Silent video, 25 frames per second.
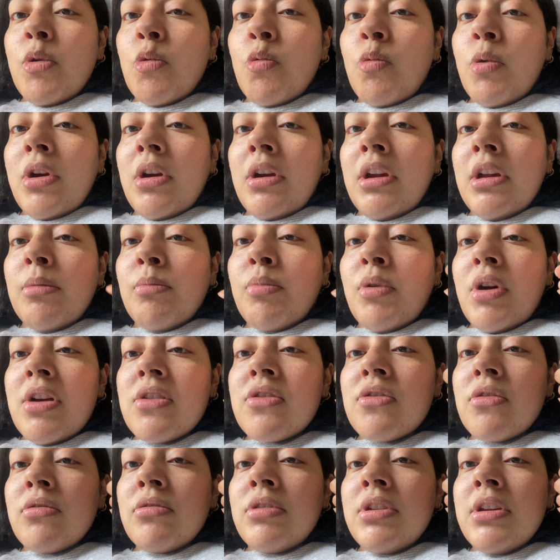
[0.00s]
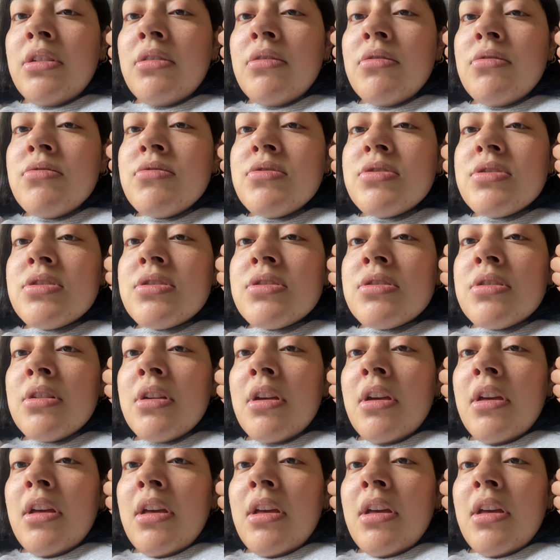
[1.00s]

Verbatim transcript: wearing press-on nails,